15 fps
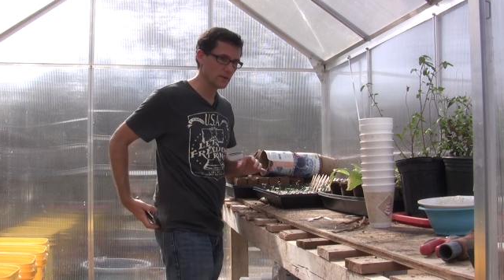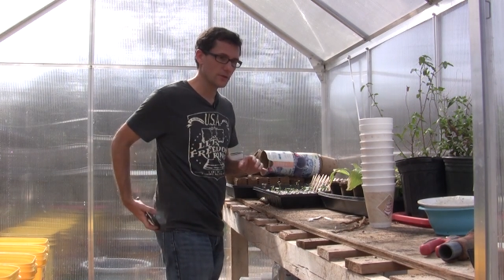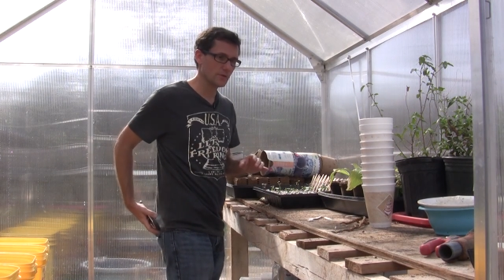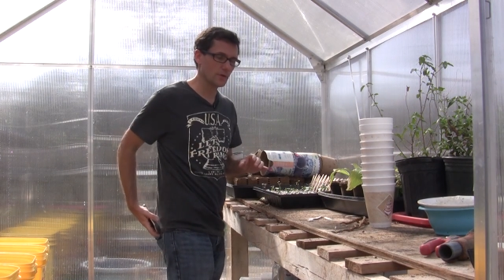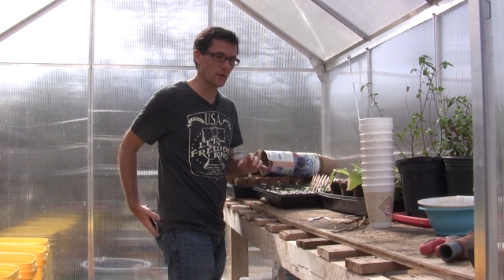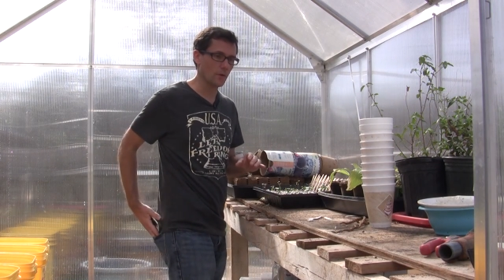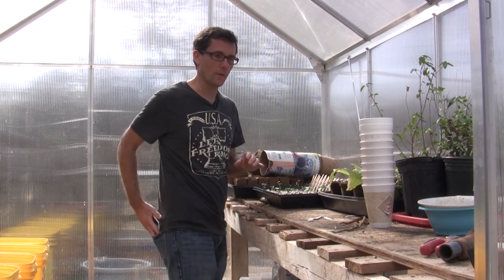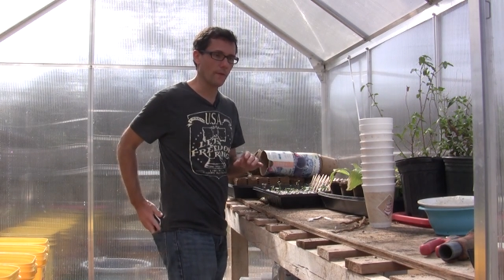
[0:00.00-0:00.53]

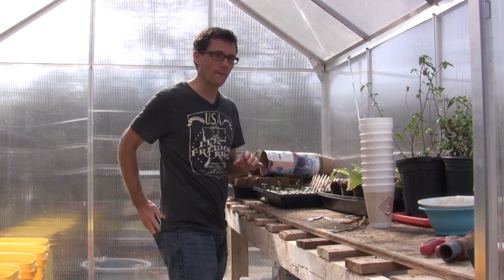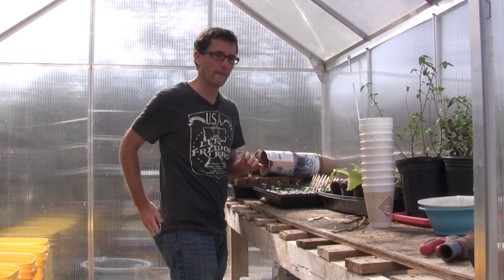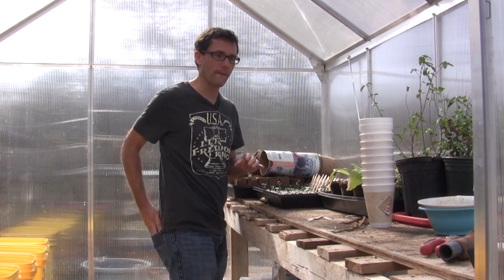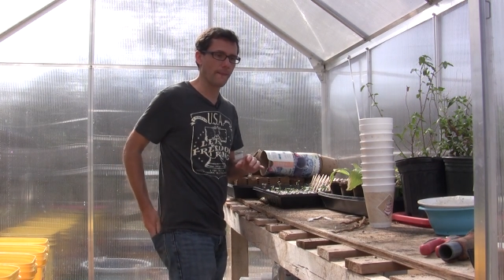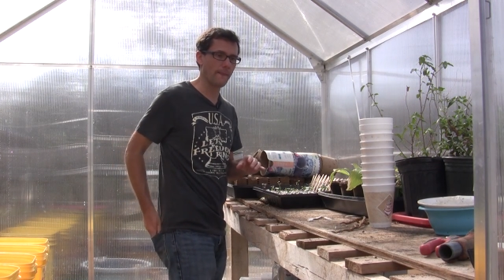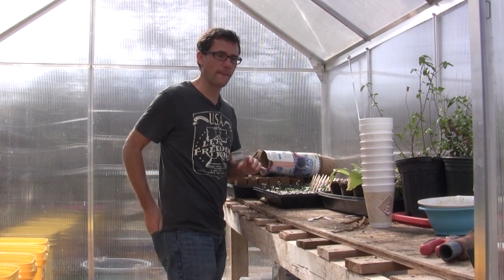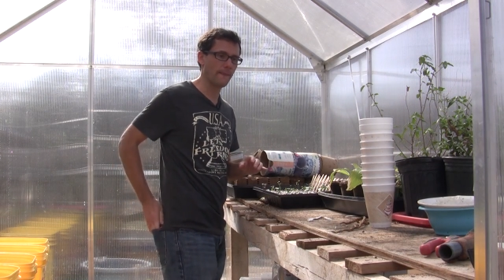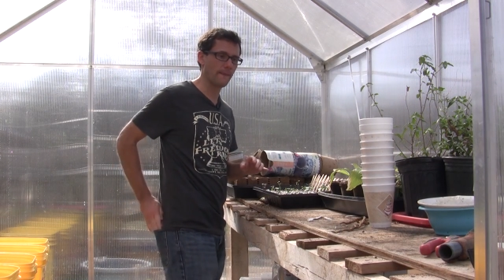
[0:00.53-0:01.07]
So,
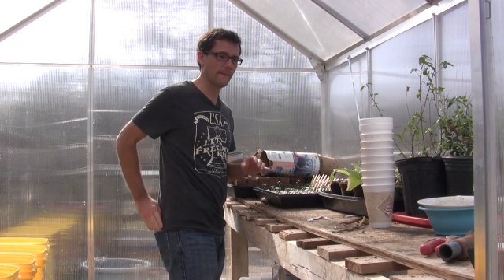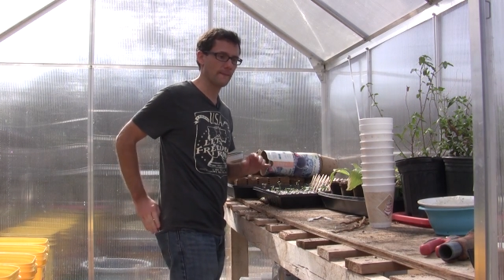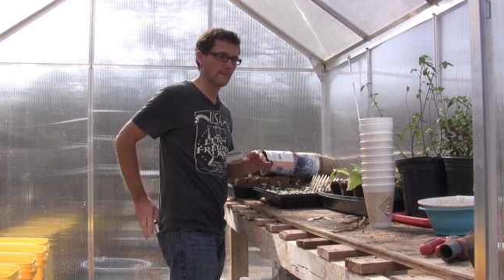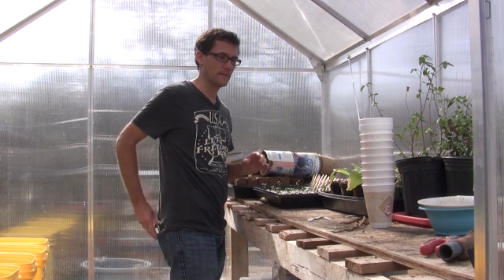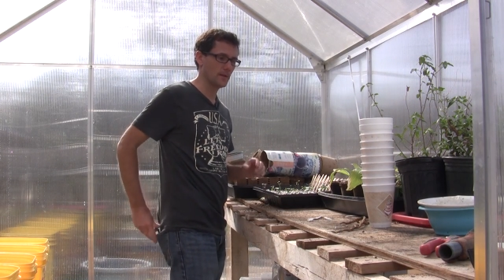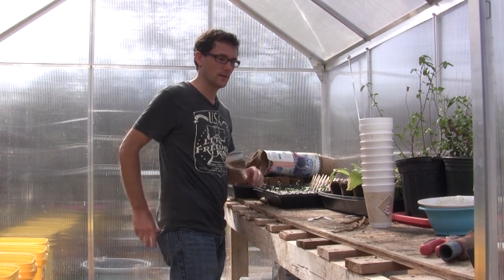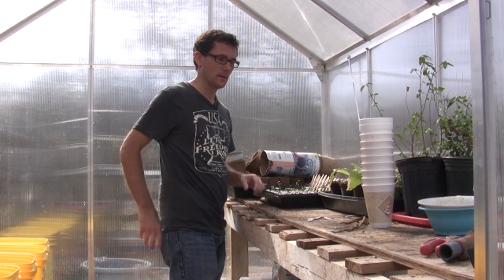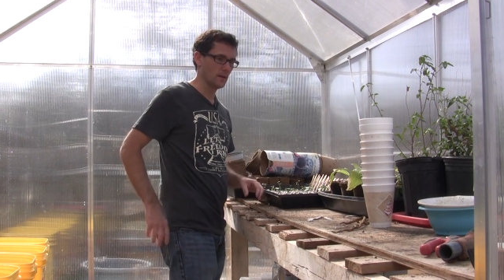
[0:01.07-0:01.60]

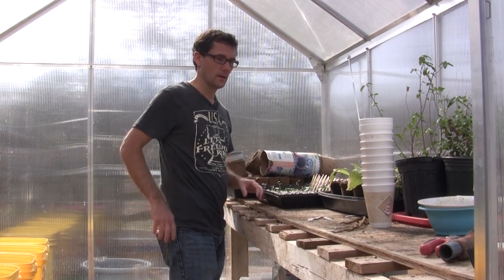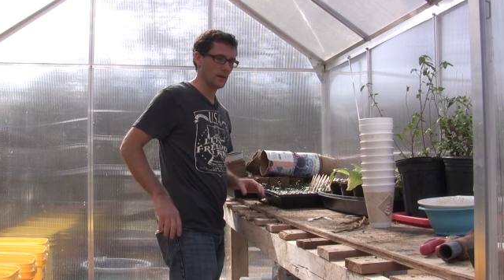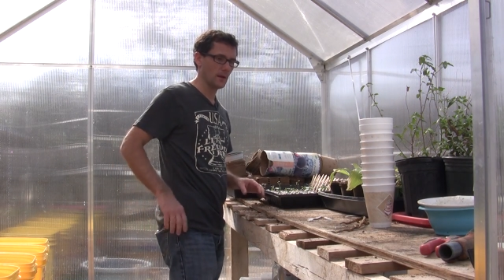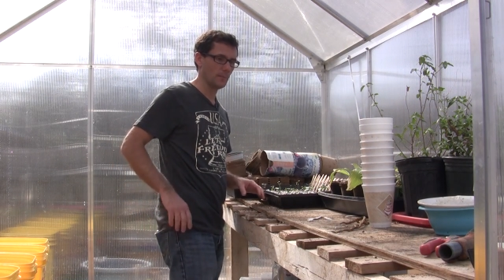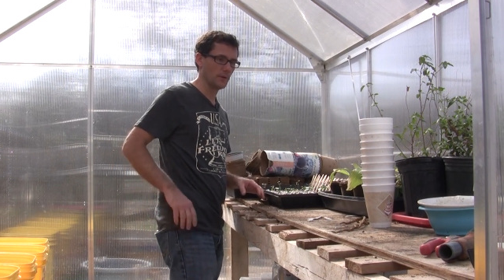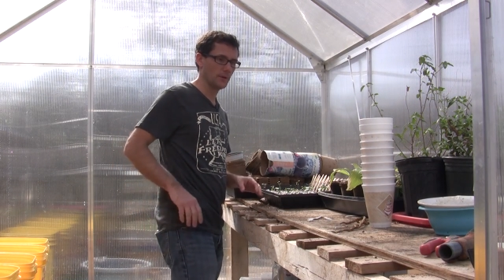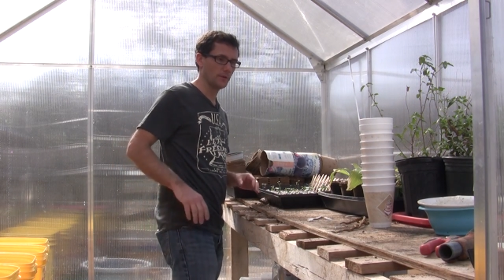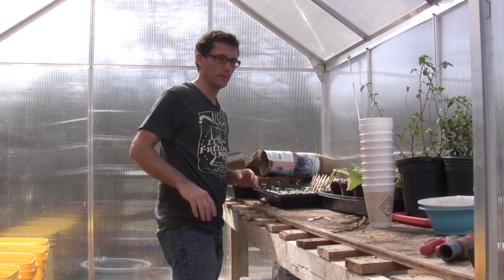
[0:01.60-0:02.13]

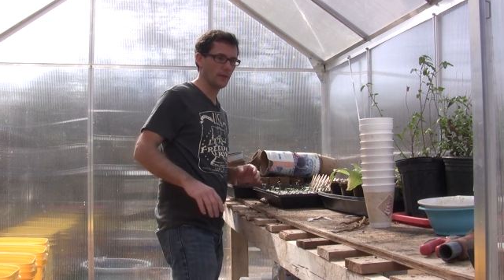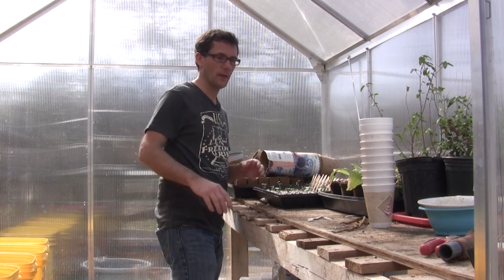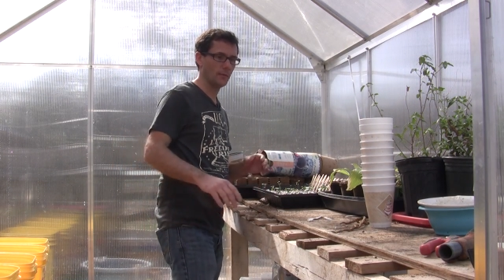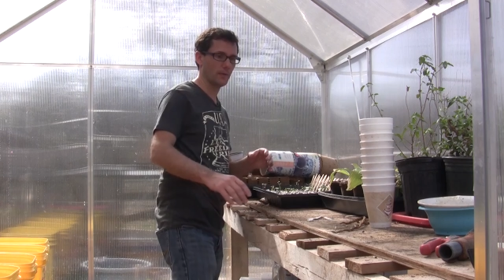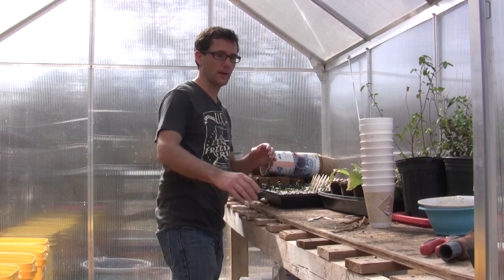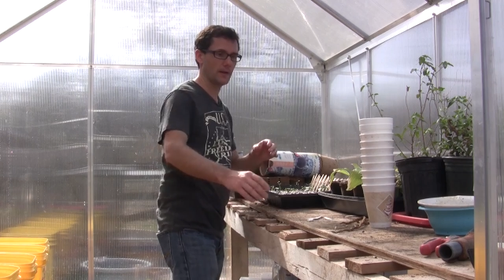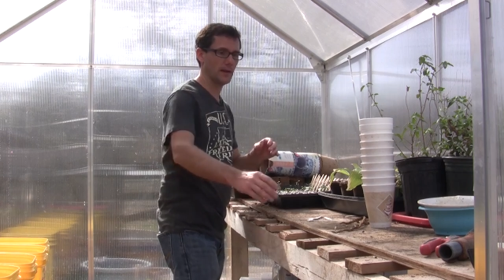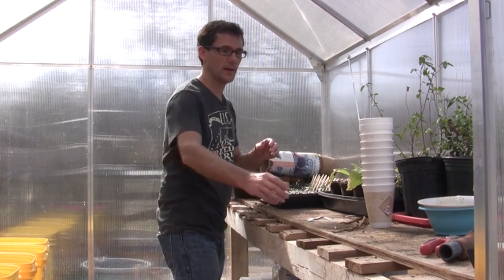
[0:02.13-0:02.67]
I'm going to do that
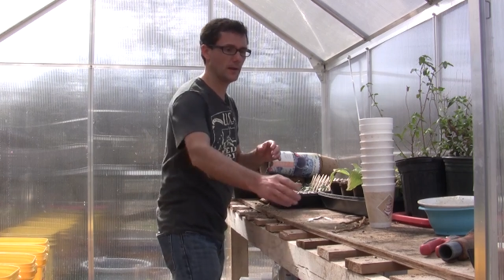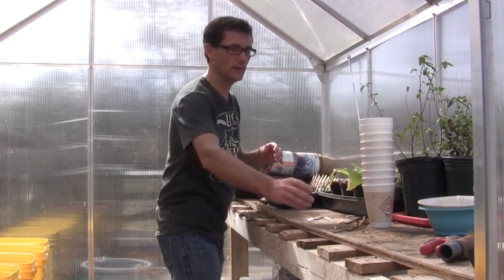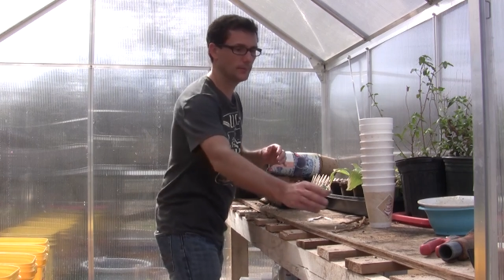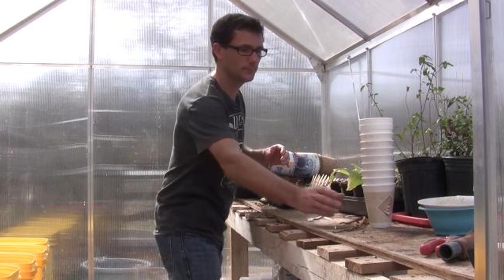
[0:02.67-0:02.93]
right now.